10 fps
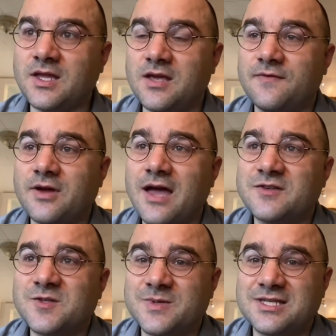If you have
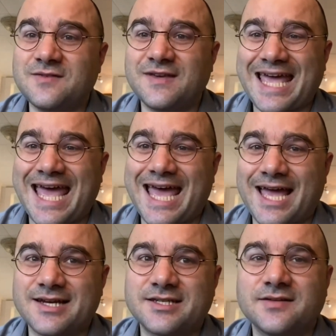a specific
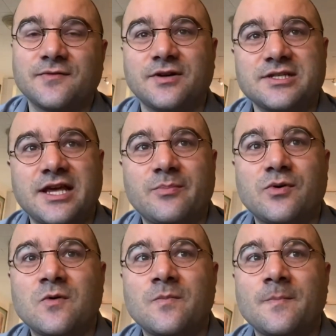act, for
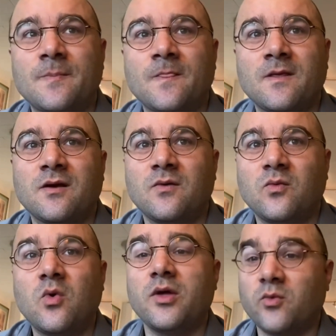example,
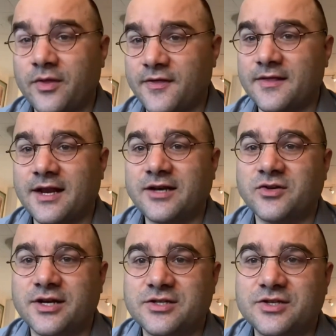one thing that I
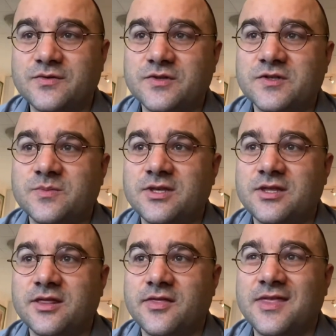tried to do was to
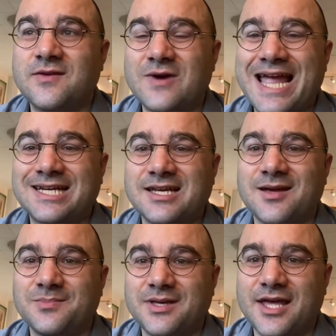be the
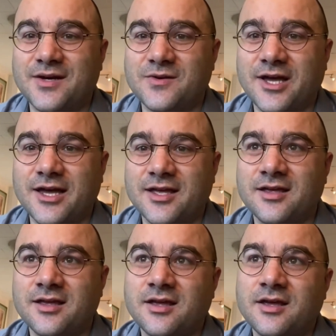ragtime piano guy,
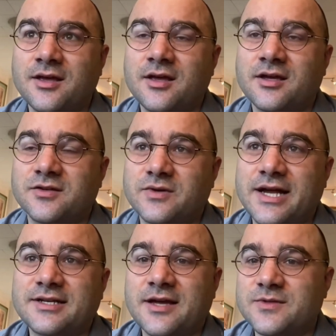because
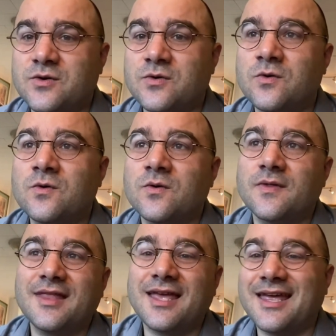ragtime's cool
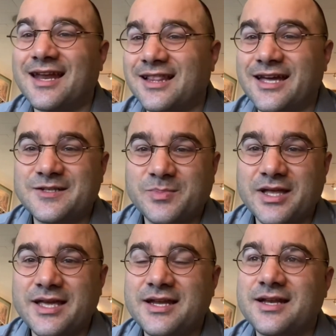and I liked
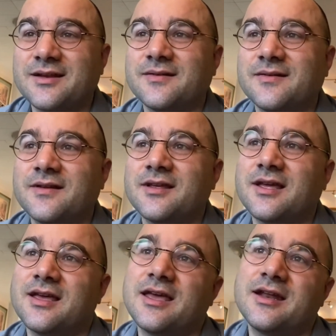playing it
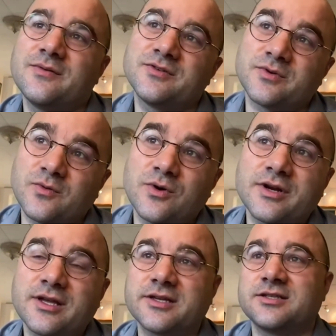and it was
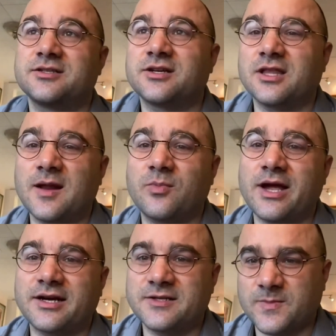rewarding because it took a lot of
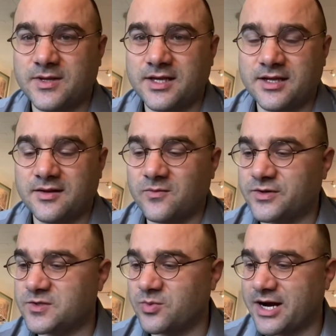practice, but then
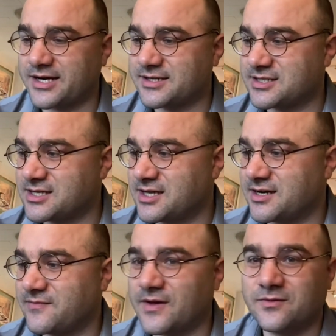once you practiced, then
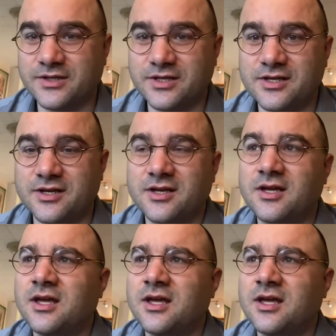it felt really good.